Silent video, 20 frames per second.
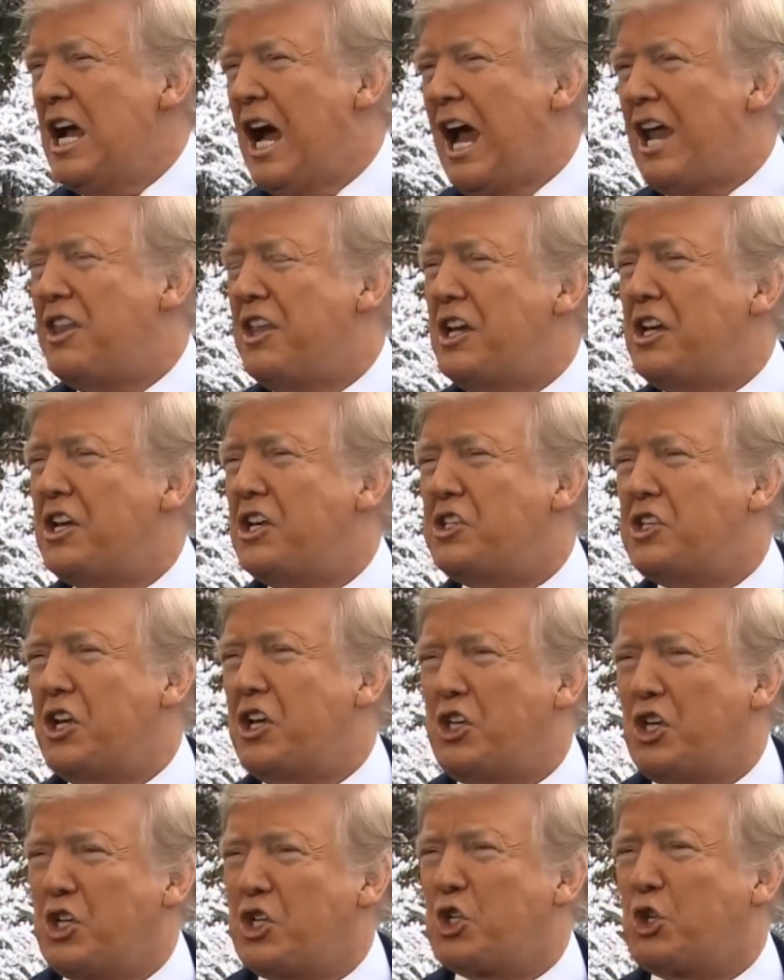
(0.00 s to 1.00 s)
I think it's a
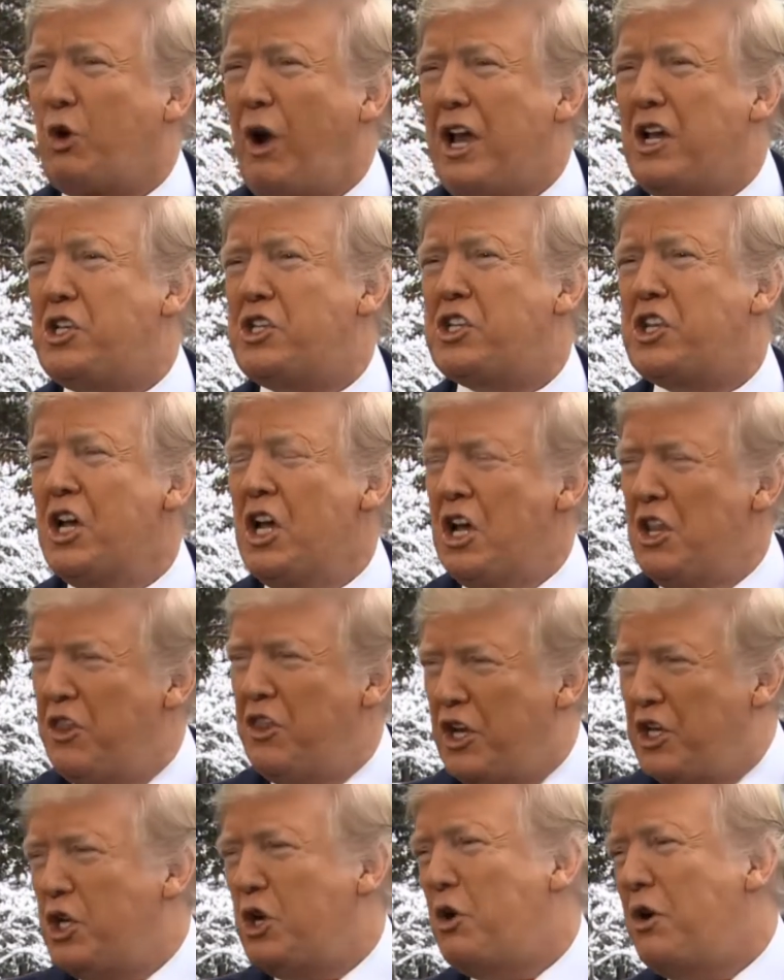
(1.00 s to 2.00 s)
disgrace
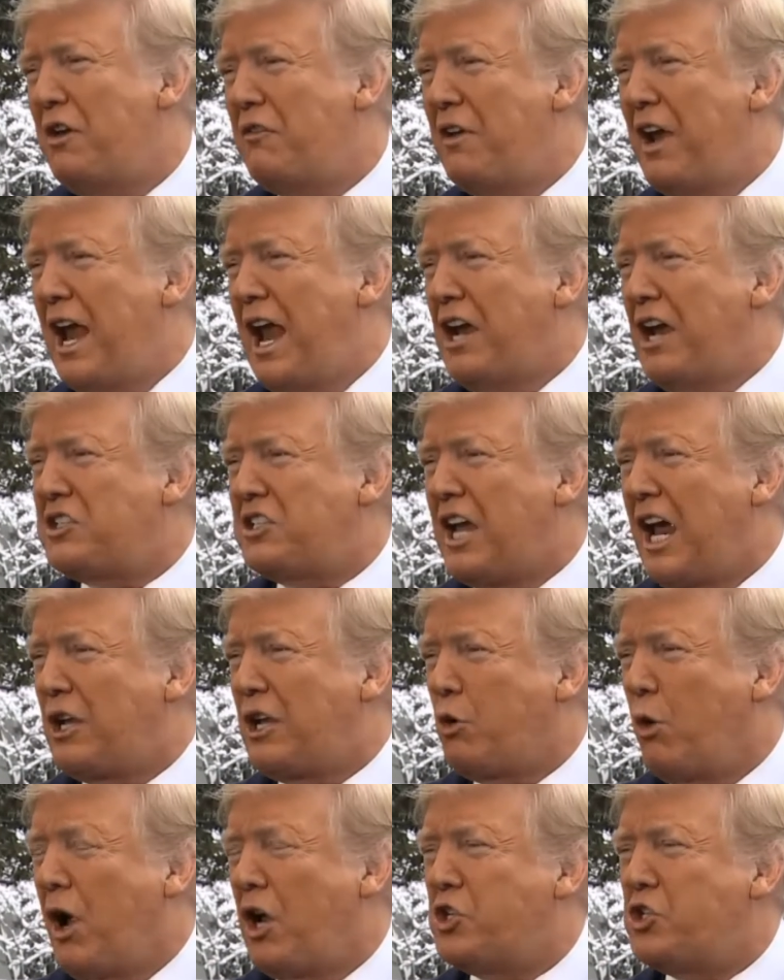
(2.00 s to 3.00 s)
that you even asked that
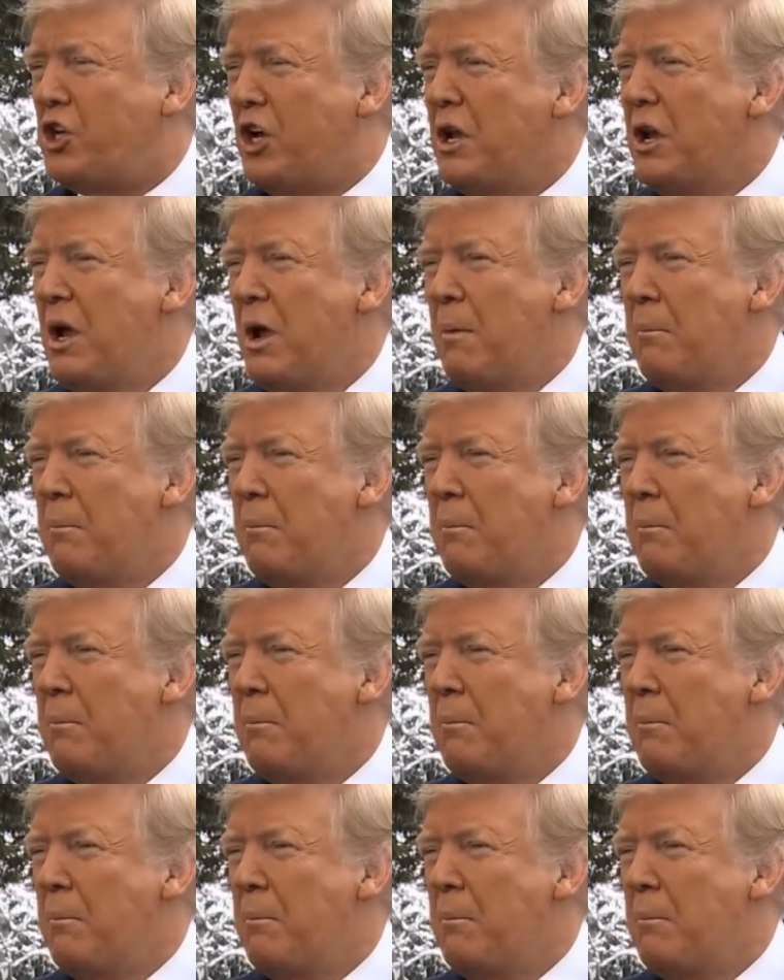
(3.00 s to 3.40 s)
question,